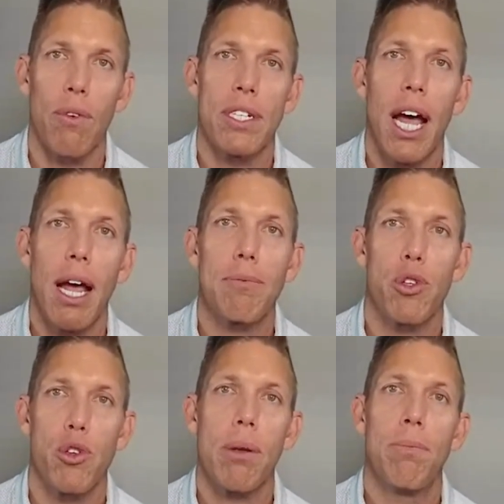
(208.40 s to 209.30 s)

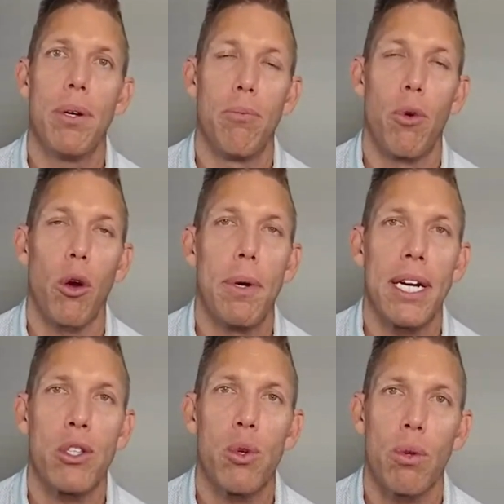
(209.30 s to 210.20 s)
gradually over time,
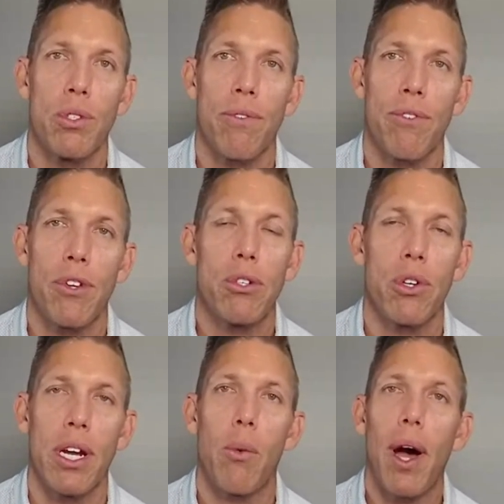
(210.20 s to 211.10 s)
so you can put more
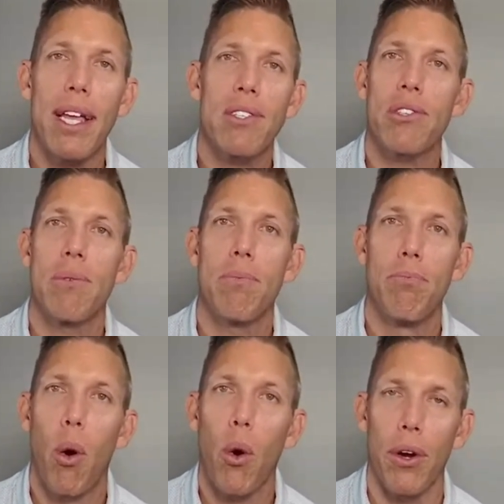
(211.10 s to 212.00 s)
money towards your future. Now,
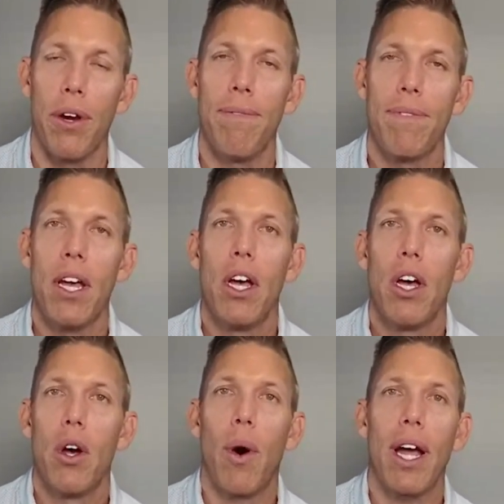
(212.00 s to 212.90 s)
why is this
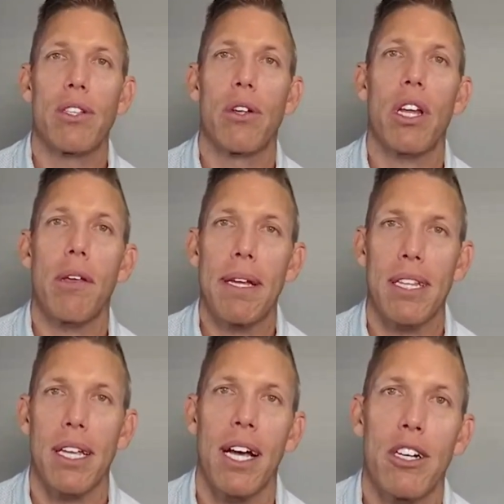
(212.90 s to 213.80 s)
important? Why is
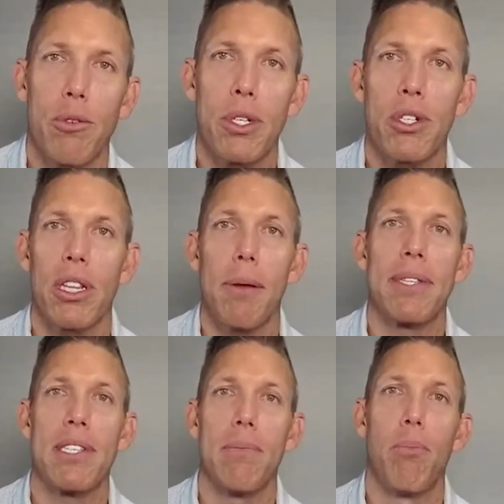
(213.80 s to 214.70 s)
learning about the
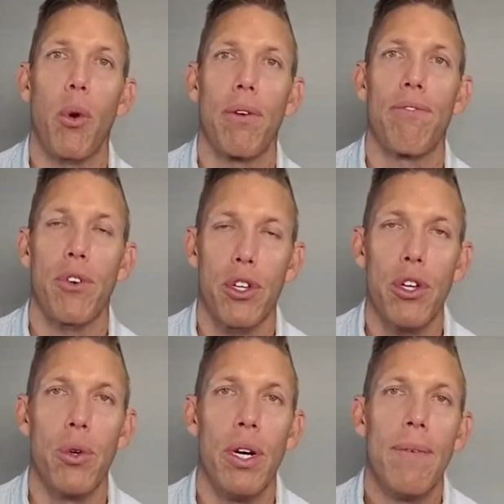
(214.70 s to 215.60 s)
contribution limits important
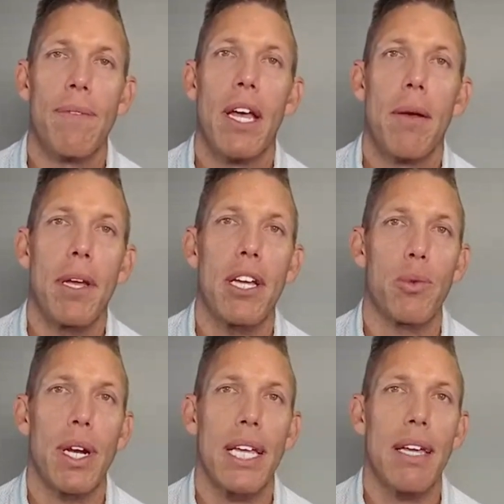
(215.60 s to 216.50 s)
for you?
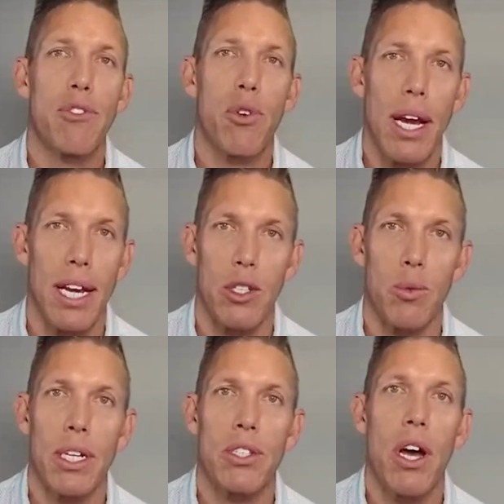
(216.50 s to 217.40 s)
Because when I give
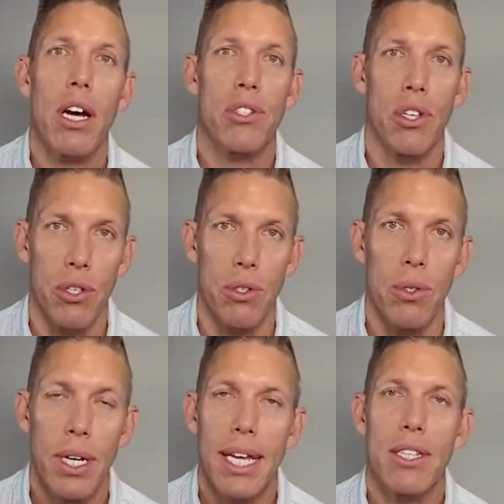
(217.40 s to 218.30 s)
trainings, when I talk to you
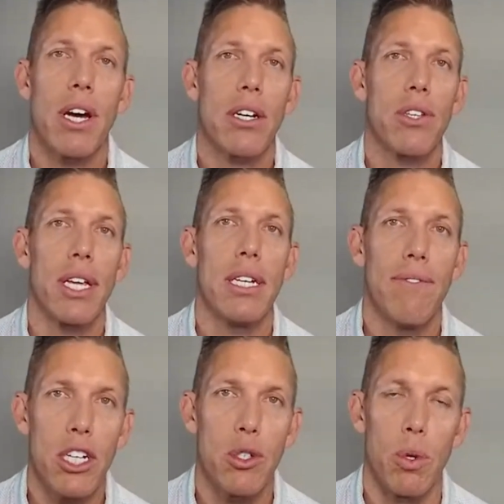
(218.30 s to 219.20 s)
and talk to
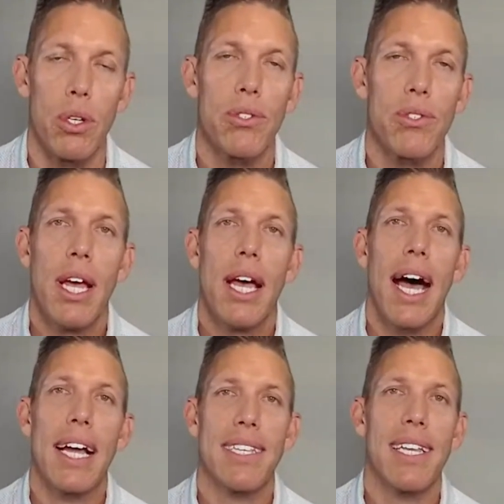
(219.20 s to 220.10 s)
individuals, I
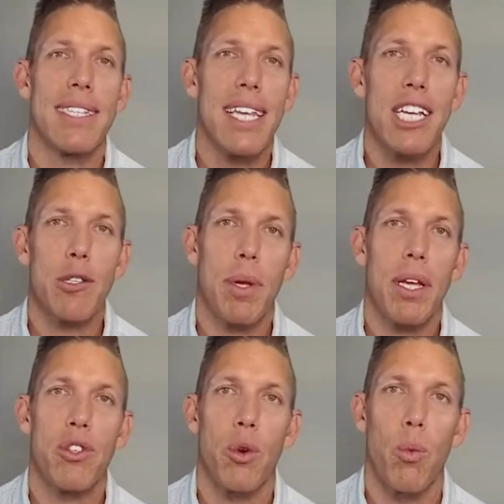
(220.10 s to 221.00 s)
said TSP is
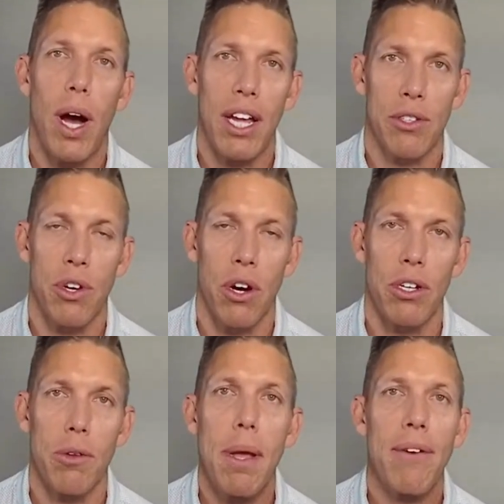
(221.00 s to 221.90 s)
your wild card. You
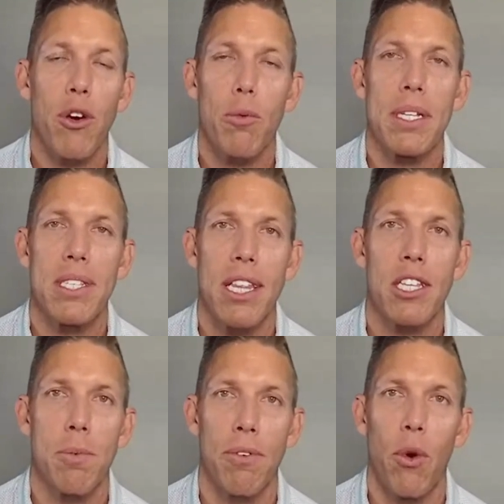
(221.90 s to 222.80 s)
may have heard me say this
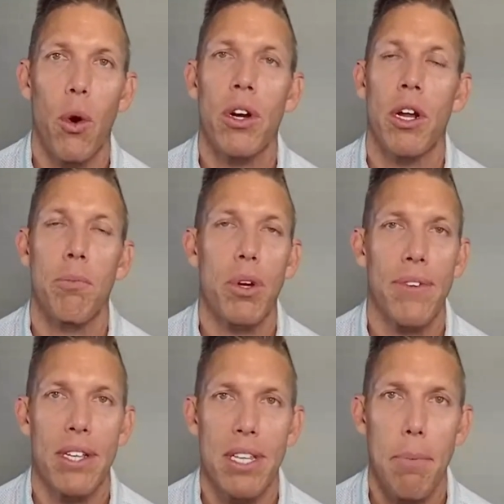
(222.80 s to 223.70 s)
before in our
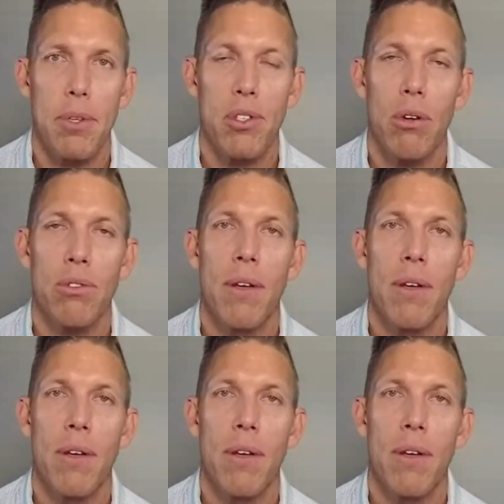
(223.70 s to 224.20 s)
previous episodes,